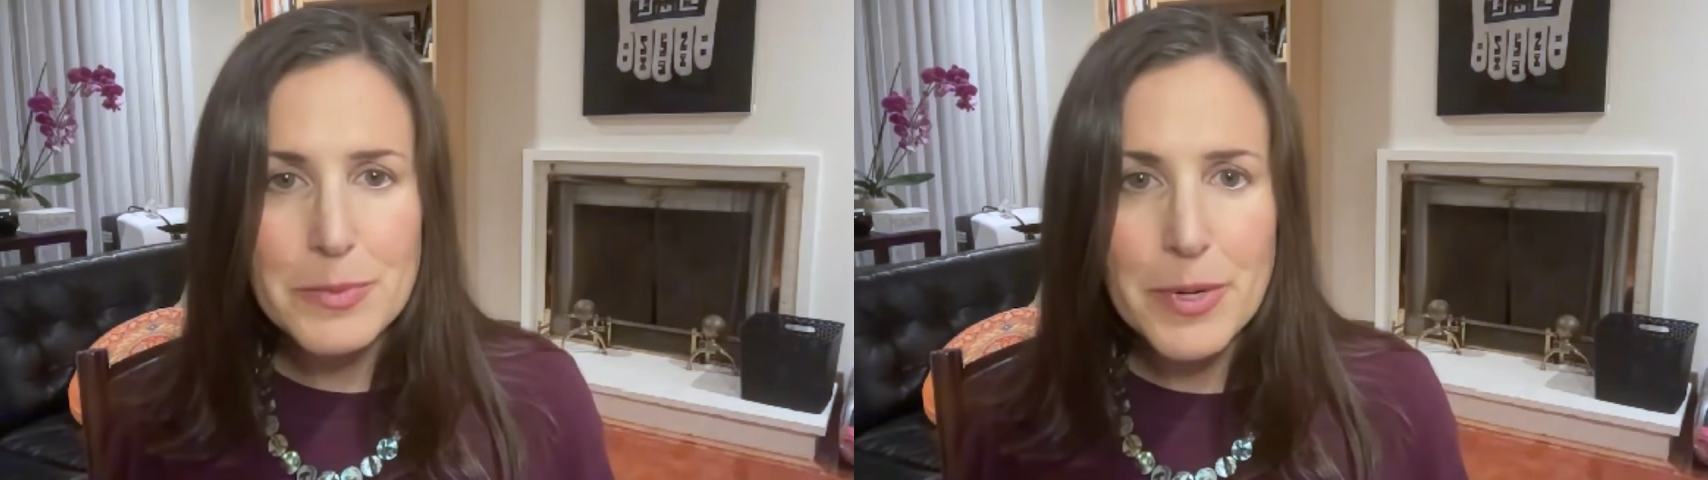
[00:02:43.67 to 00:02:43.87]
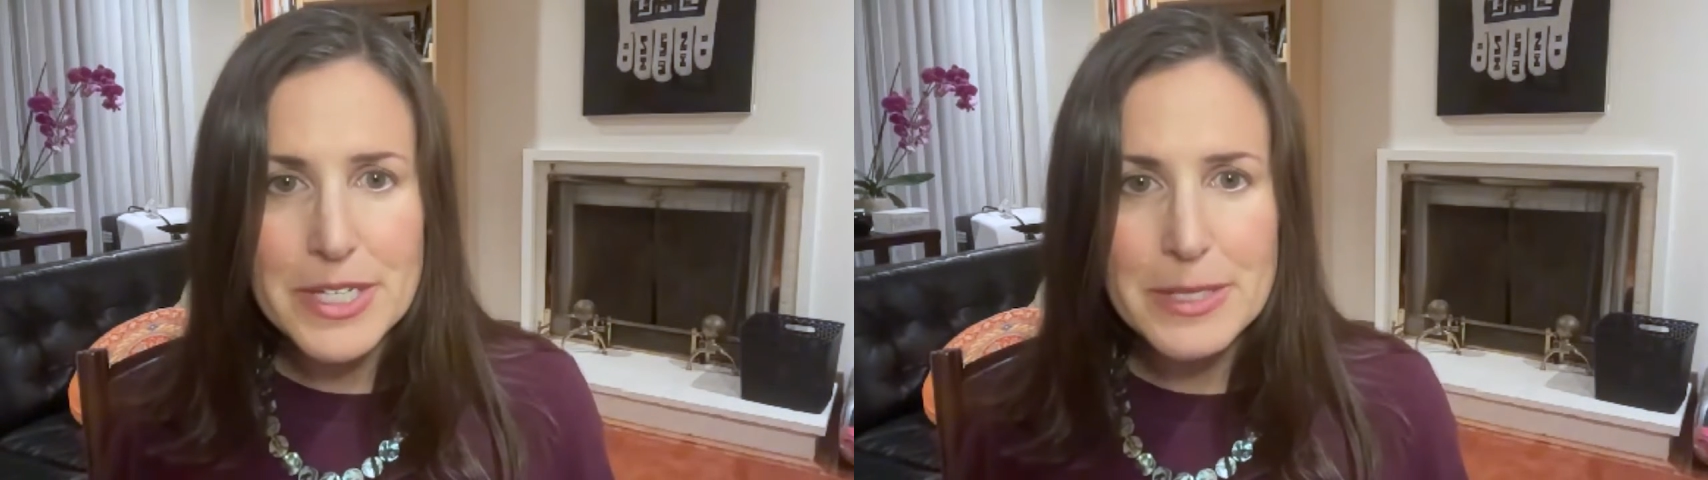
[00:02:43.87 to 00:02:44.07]

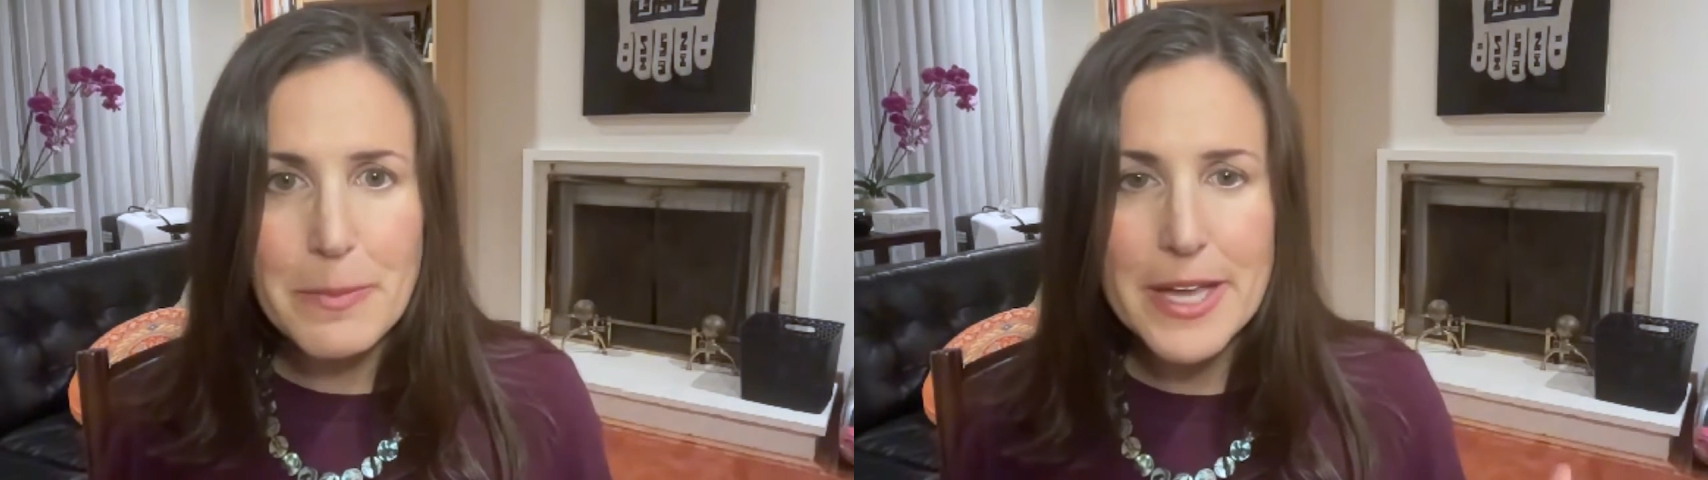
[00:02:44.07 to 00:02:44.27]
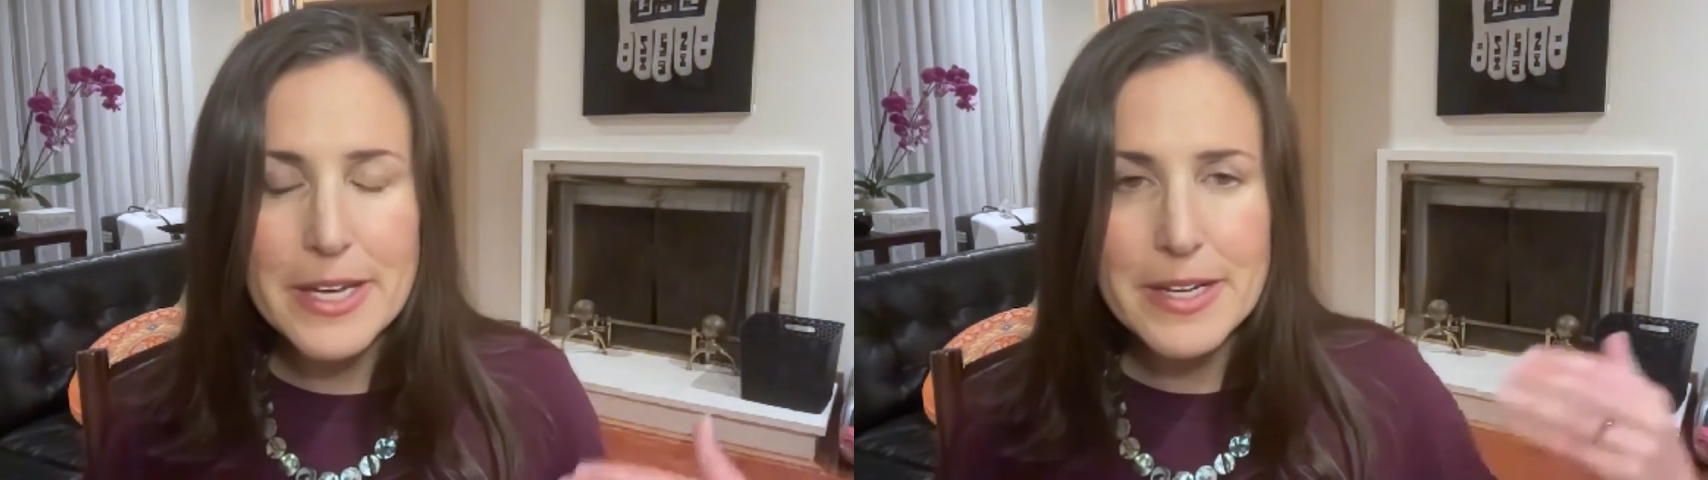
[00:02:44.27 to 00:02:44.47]

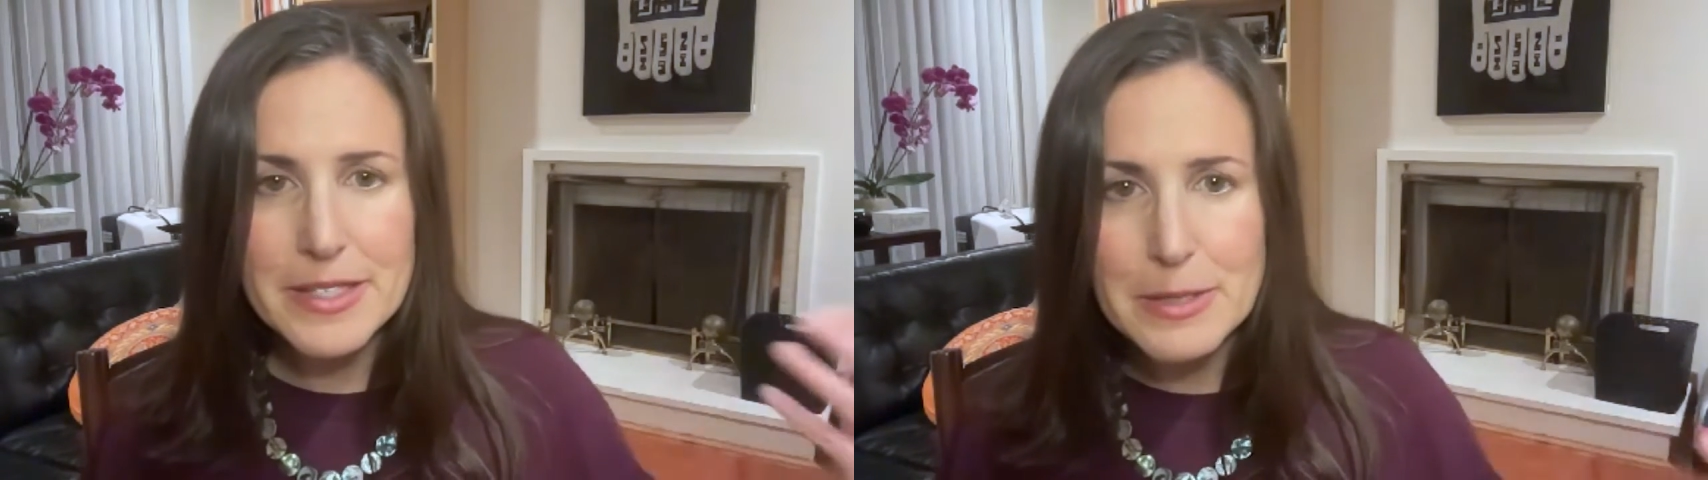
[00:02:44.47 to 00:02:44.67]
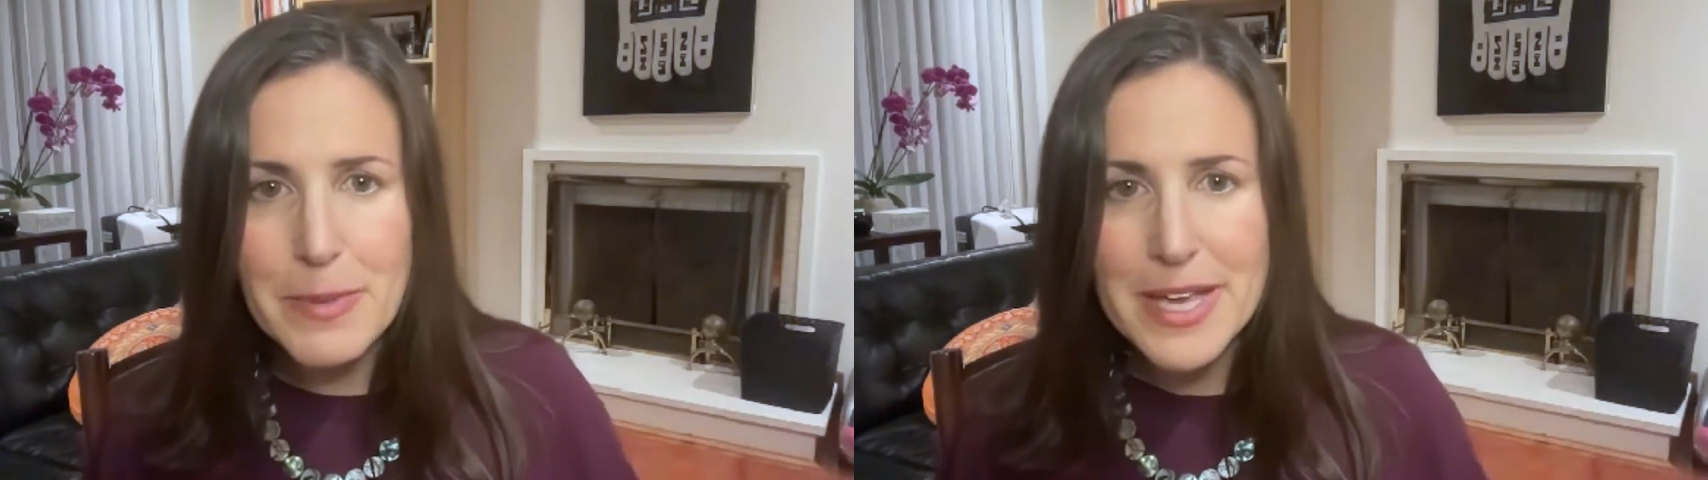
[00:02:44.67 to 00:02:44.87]
participated
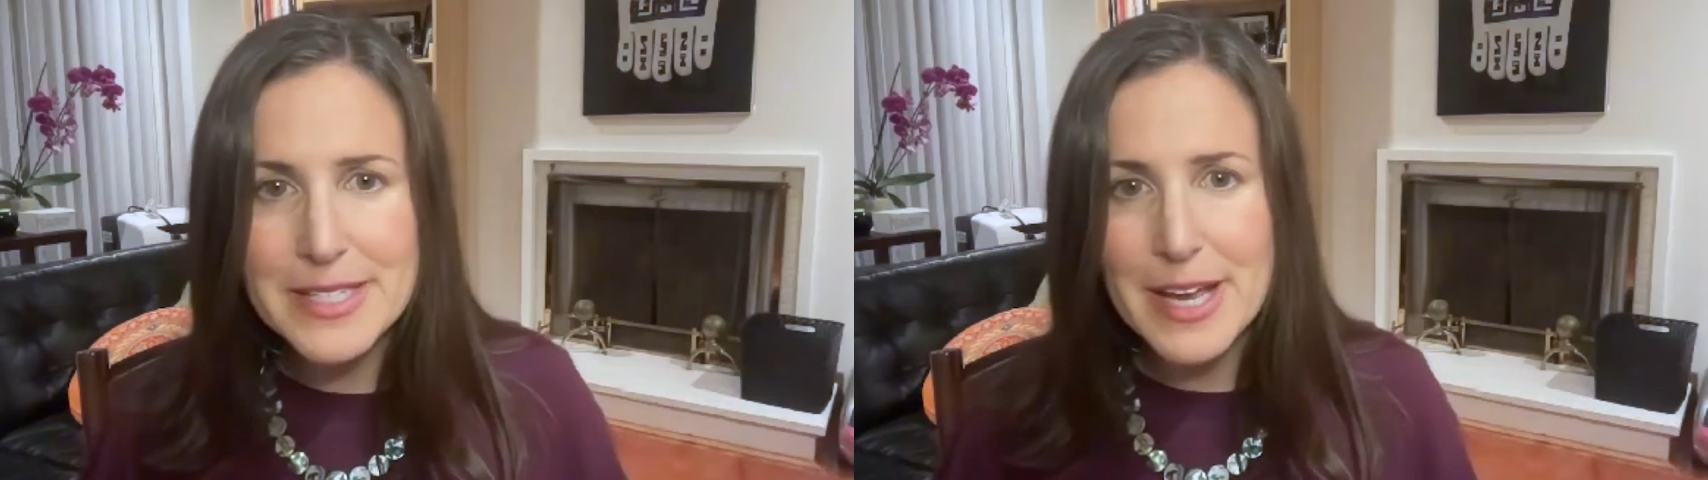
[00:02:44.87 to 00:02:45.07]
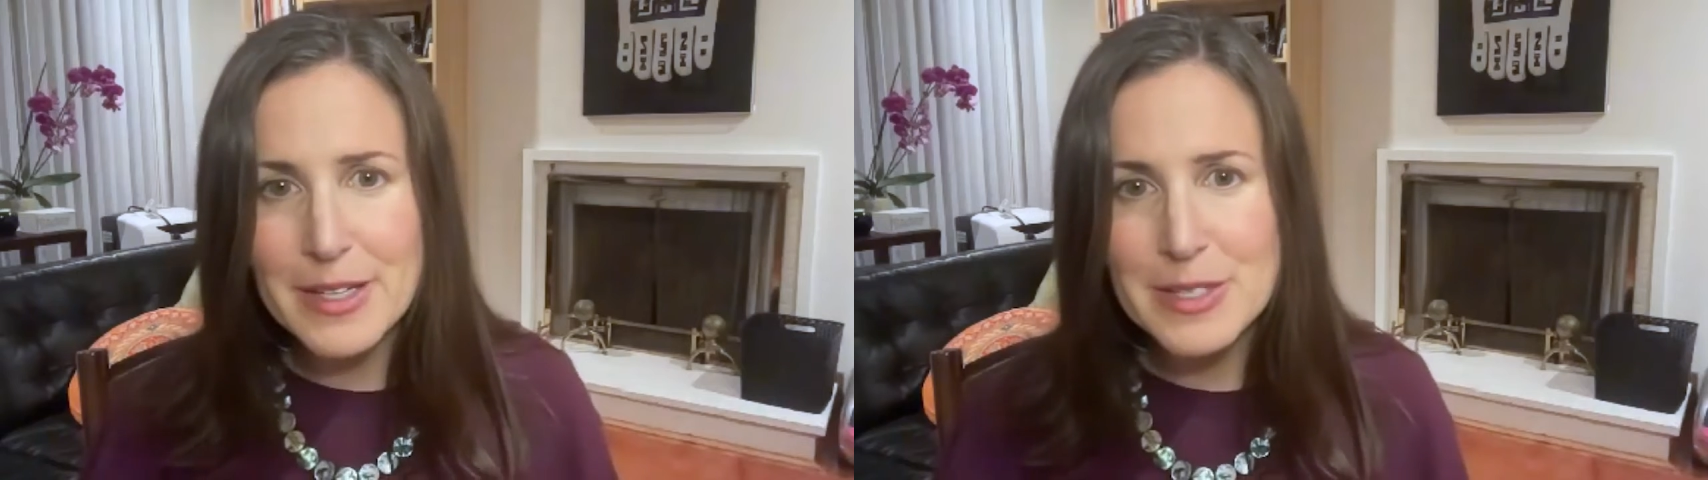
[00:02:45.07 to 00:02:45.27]
in
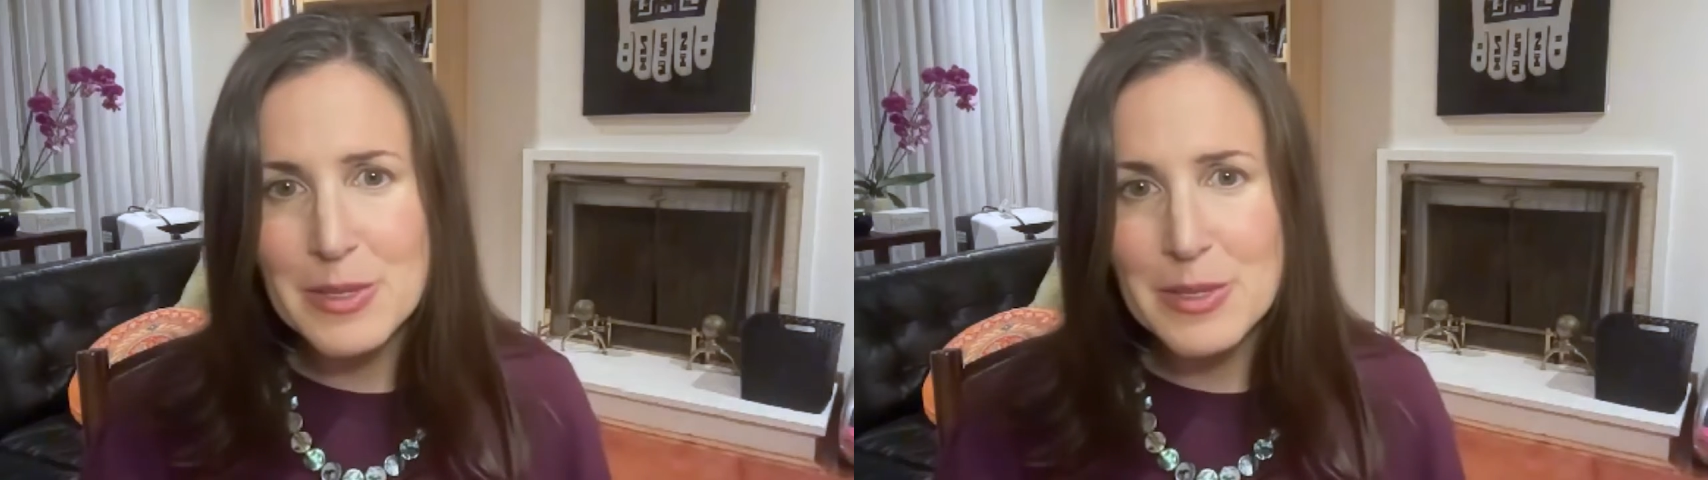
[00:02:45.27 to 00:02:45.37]
SpaceX,